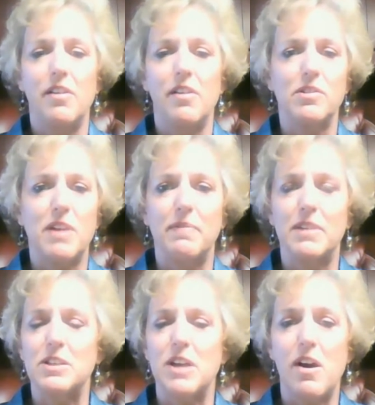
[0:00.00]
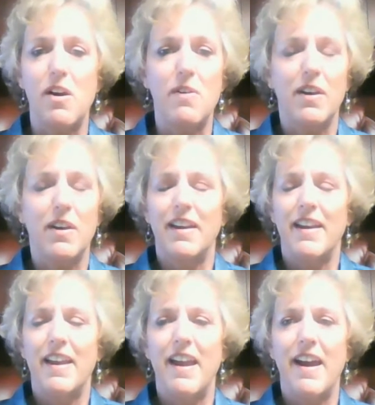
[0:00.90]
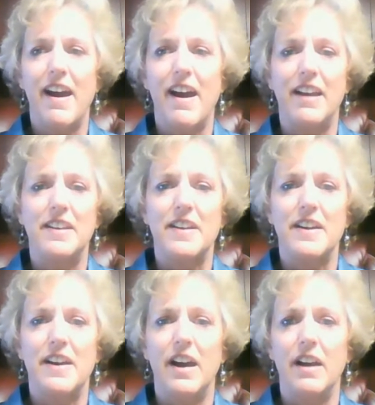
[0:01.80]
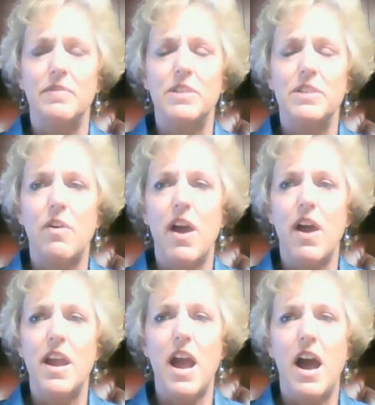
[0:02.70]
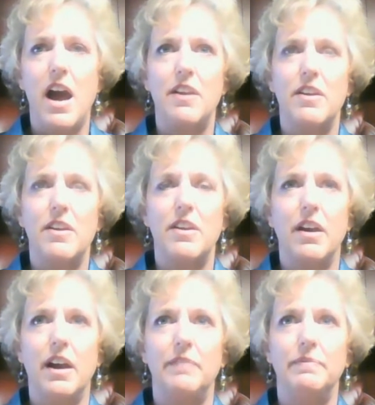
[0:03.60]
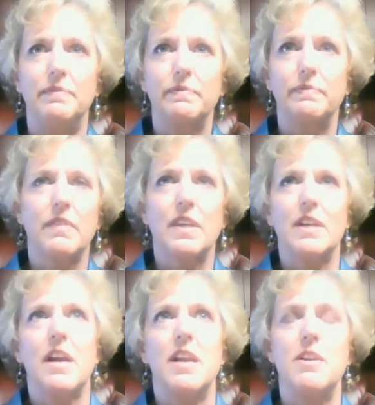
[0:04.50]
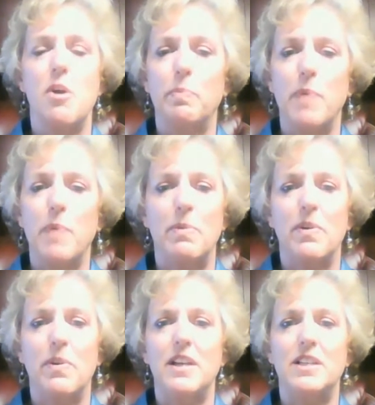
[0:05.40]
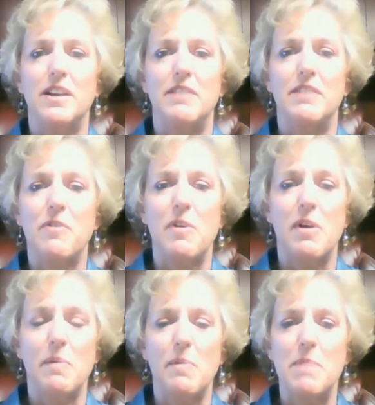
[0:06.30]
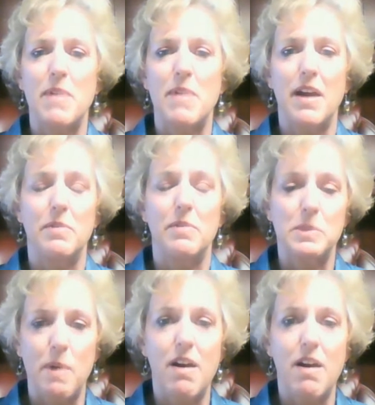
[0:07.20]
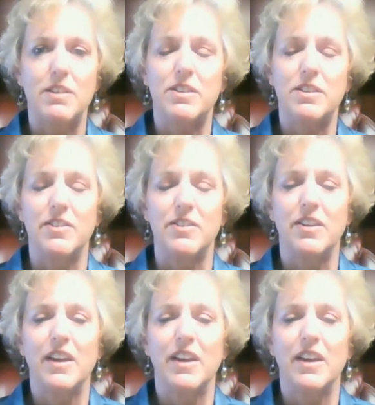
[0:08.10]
stubbed a toe, and so I had kind of no preparation for what my response to